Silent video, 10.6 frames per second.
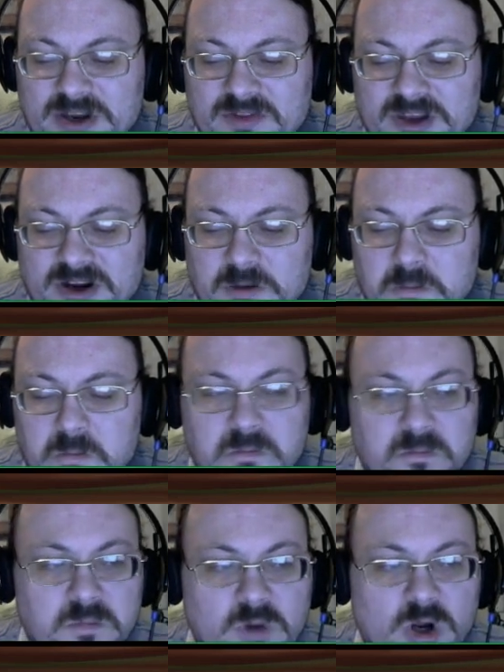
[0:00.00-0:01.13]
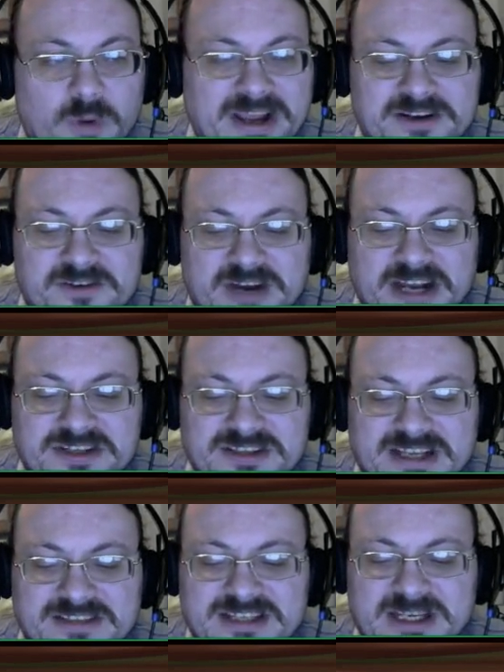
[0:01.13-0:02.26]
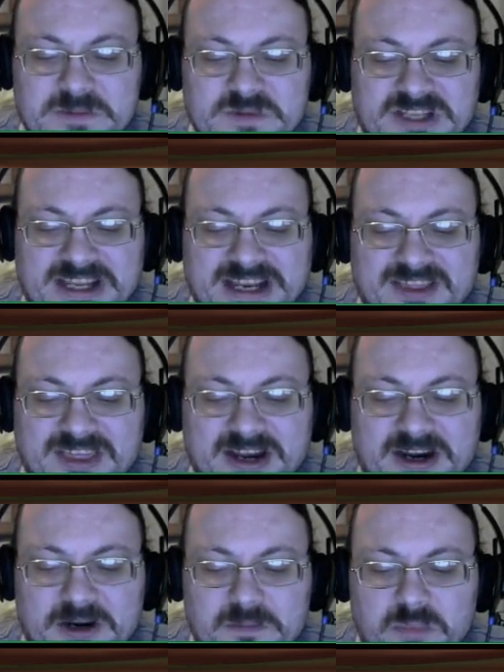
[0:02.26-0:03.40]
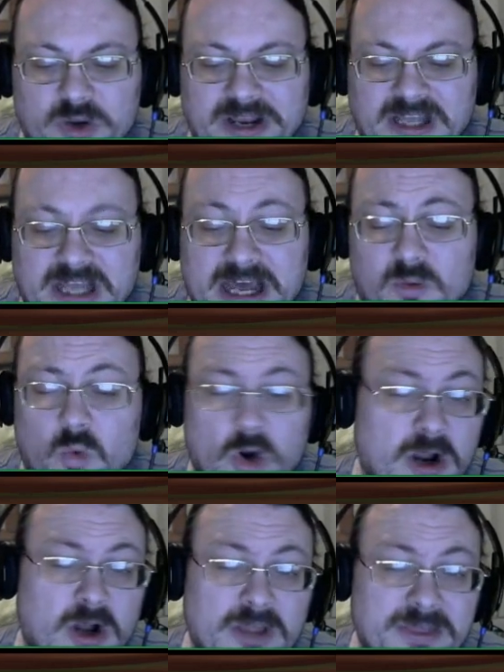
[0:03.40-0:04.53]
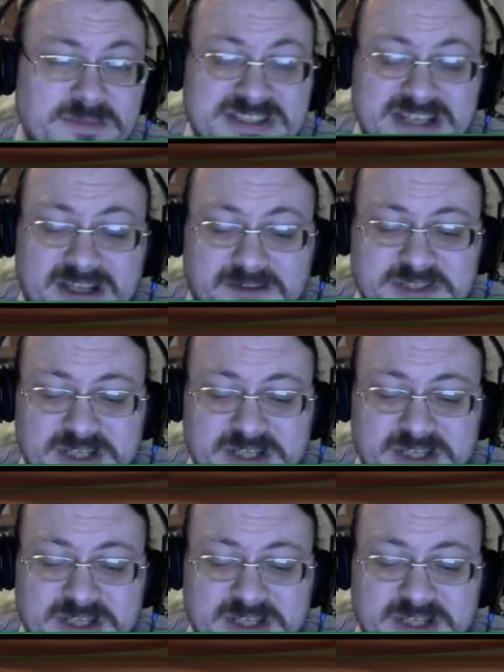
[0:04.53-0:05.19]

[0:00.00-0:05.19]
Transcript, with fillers: they're going in a direction that seems like they're putting a lot of work on themselves